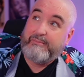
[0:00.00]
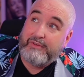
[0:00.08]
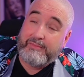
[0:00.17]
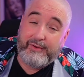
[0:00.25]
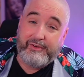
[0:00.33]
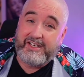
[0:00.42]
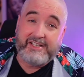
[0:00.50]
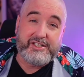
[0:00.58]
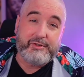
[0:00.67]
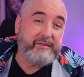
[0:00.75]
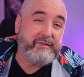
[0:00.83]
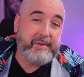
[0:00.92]
get promoted
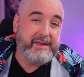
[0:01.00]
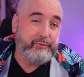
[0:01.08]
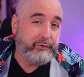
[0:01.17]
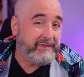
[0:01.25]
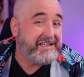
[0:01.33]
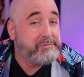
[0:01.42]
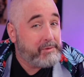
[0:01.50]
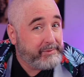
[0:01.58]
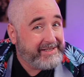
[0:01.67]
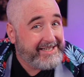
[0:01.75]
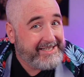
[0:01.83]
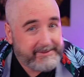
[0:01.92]
to other people, and that's what
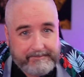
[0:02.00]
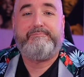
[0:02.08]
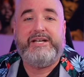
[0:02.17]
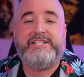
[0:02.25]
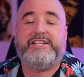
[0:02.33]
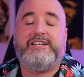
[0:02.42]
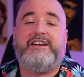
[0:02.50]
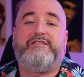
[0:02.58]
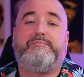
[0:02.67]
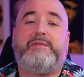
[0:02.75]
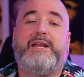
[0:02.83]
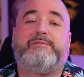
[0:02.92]
we need. Peace and
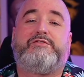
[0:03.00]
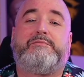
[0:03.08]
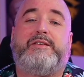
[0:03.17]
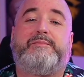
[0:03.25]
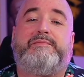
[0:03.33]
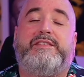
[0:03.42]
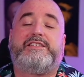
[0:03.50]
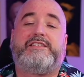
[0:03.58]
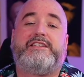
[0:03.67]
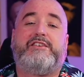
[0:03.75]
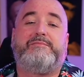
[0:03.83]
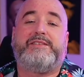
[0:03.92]
love. My name's Ramon. This is
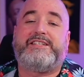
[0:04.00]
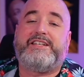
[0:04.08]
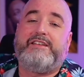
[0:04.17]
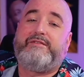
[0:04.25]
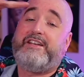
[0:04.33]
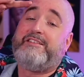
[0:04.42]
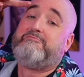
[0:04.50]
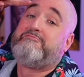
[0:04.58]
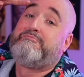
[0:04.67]
Hit Or Miss TV.